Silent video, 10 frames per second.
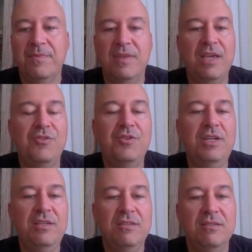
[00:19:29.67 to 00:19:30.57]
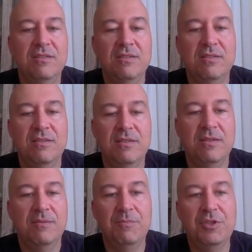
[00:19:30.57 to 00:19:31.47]
a3,
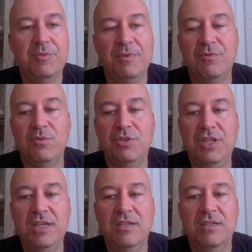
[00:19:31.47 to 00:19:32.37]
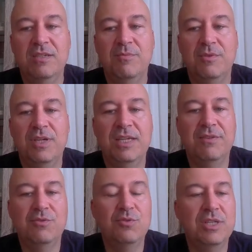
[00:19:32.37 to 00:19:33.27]
bishop f2 check, king
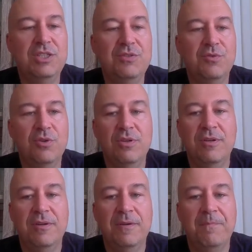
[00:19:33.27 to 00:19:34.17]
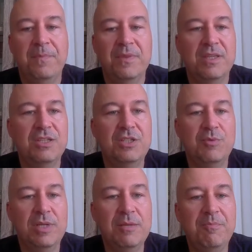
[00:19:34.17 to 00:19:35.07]
f2, knight g4, king
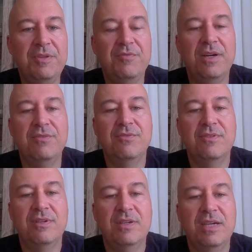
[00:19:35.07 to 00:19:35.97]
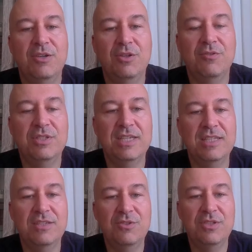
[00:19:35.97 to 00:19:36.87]
g1, and b5. And all of a
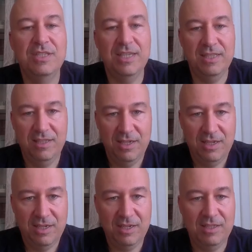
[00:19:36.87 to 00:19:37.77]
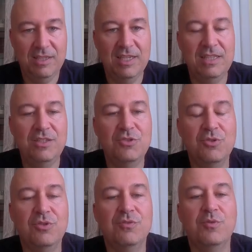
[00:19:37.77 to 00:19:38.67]
sudden you see that the knight is
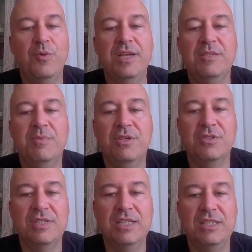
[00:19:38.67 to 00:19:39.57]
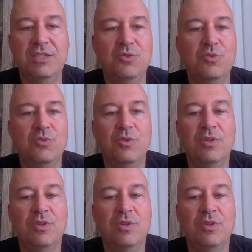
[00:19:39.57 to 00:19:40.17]
short of squares because knight d2,